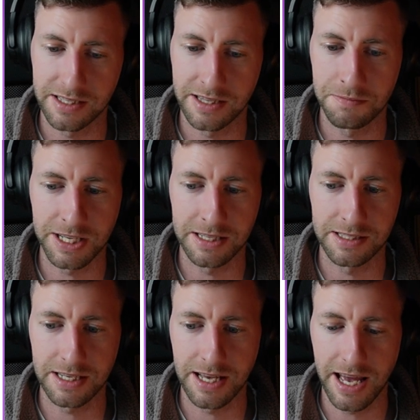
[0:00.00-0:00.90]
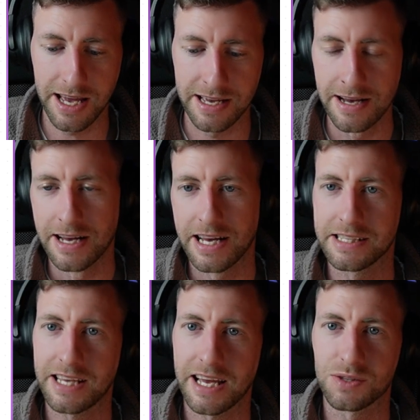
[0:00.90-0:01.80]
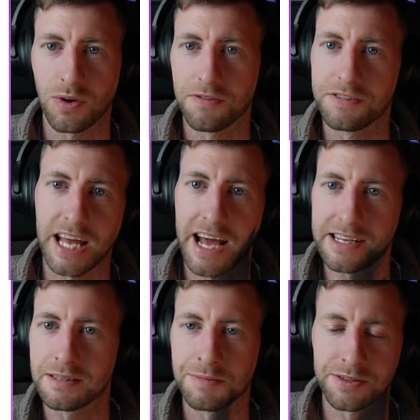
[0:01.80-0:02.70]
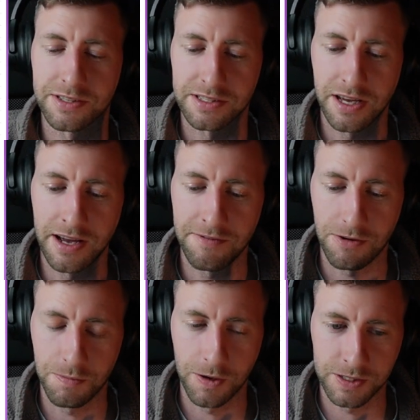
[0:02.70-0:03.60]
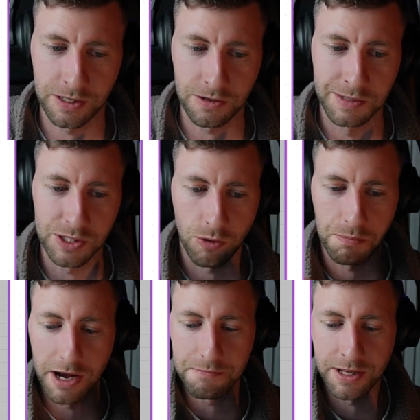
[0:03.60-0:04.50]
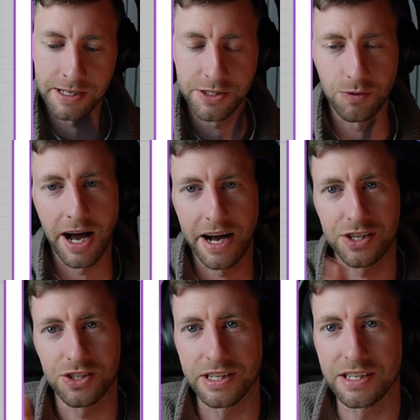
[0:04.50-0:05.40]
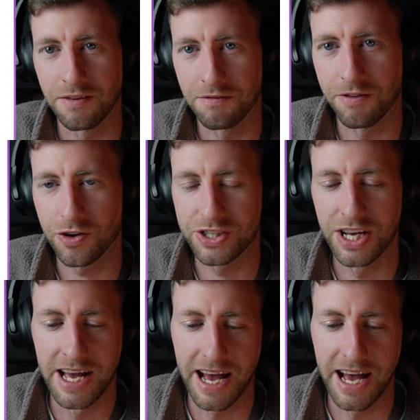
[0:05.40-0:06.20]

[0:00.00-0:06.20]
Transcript: So then we can see, hey, it takes roughly X amount of time for a person to come into our pipeline to actually convert.